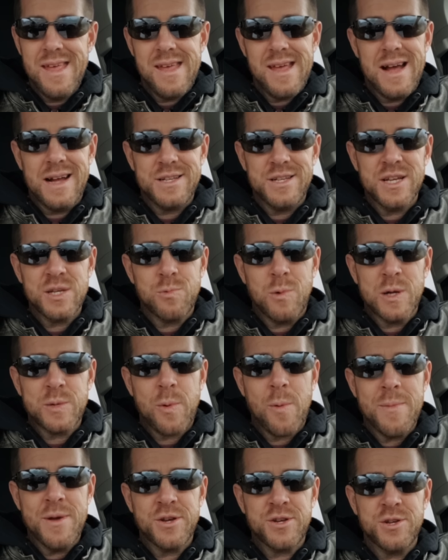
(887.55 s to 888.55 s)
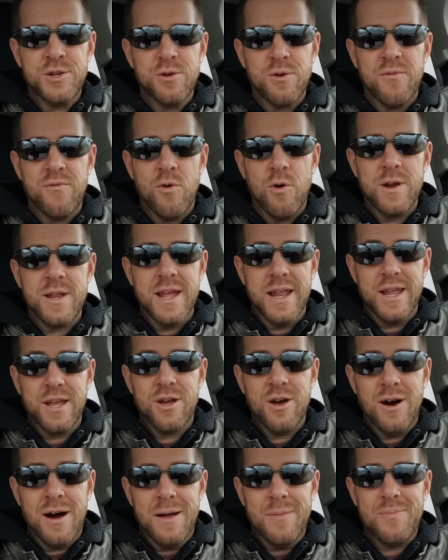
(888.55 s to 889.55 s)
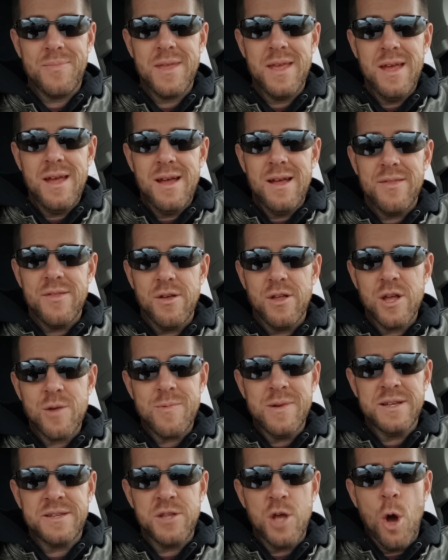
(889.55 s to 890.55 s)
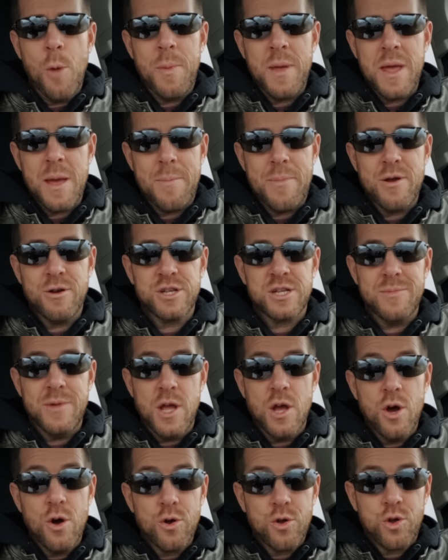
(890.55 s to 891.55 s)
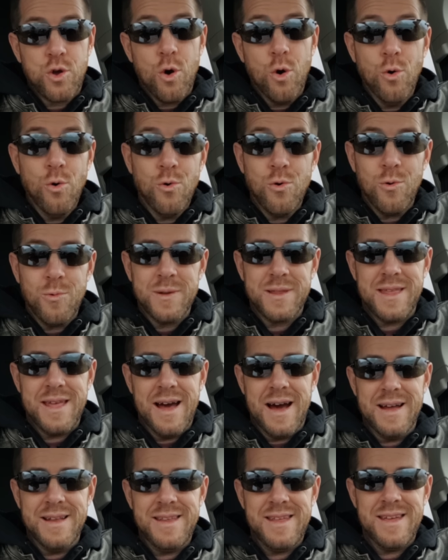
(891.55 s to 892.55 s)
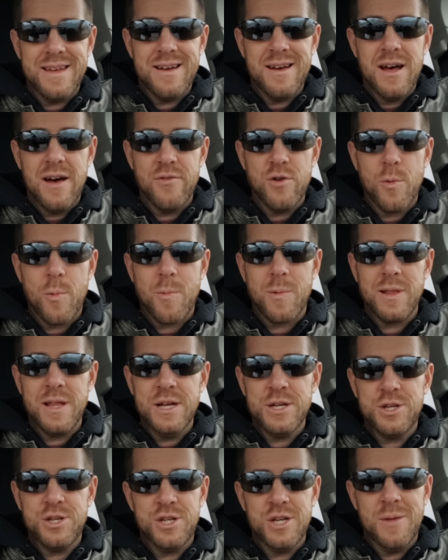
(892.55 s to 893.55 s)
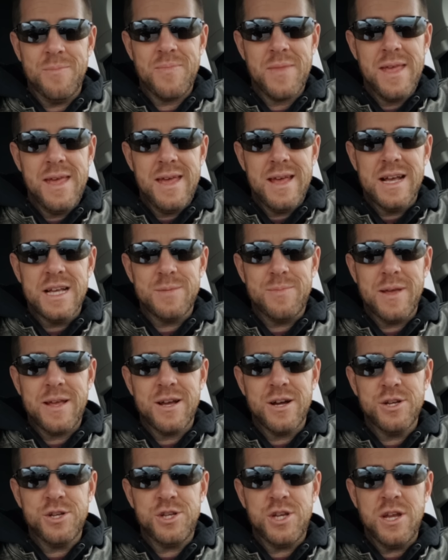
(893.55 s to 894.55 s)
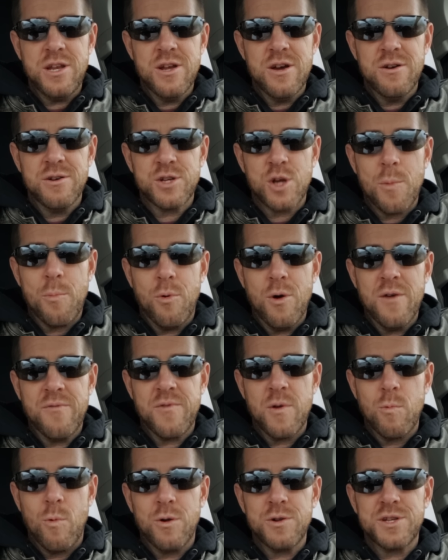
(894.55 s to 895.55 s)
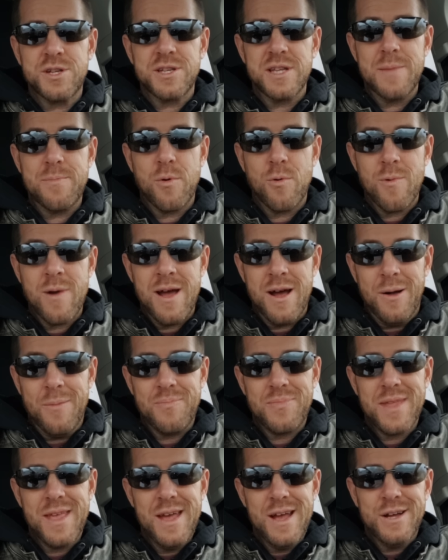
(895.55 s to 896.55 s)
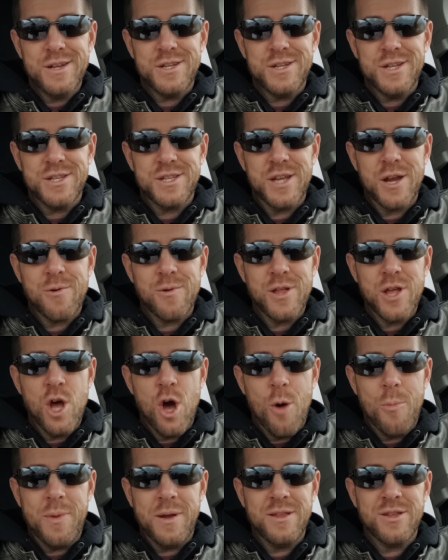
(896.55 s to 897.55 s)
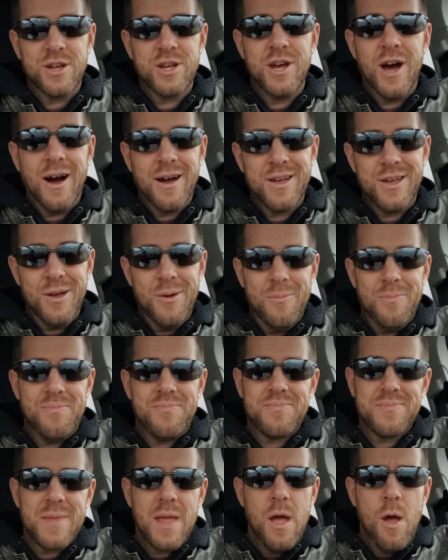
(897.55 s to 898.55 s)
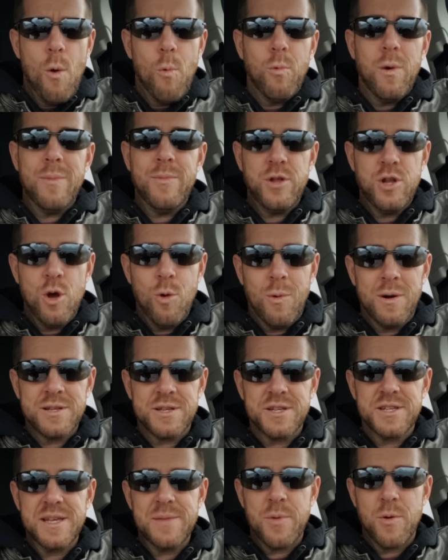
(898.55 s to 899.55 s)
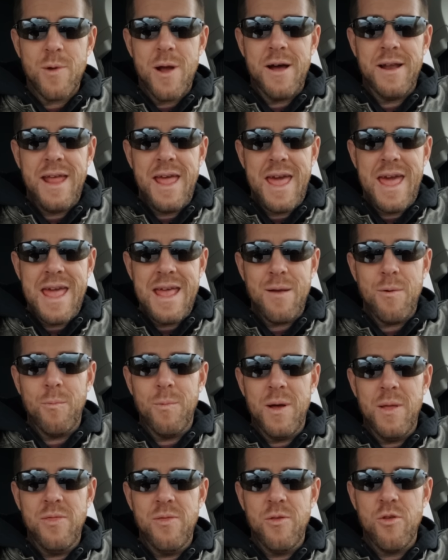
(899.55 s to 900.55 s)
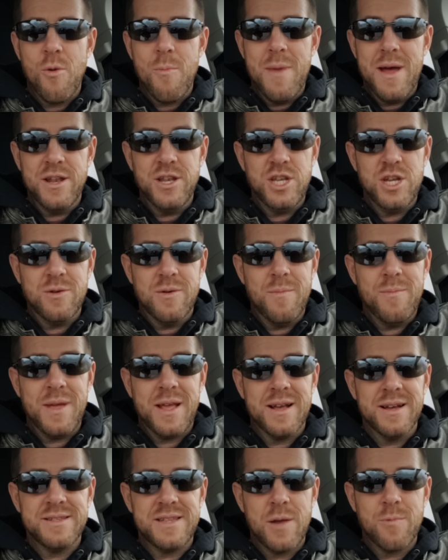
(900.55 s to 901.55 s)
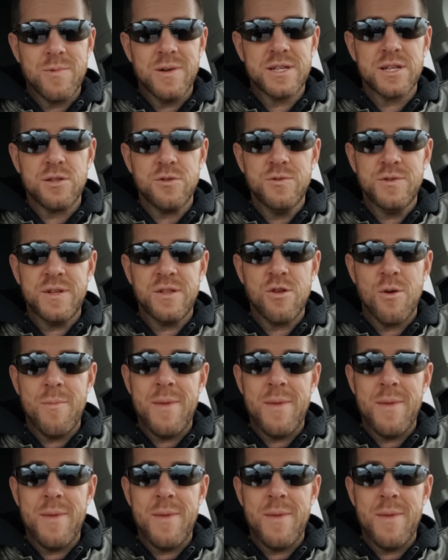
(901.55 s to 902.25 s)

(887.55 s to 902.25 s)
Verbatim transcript: and just wants permission to avoid getting caught. The only reason the O P appears to be cool with the idea of an open relationship is because she knows her boyfriend won't sleep around. She's secretly hoping to cuck him. Women who want to sleep around hate when their men do it because they risk losing their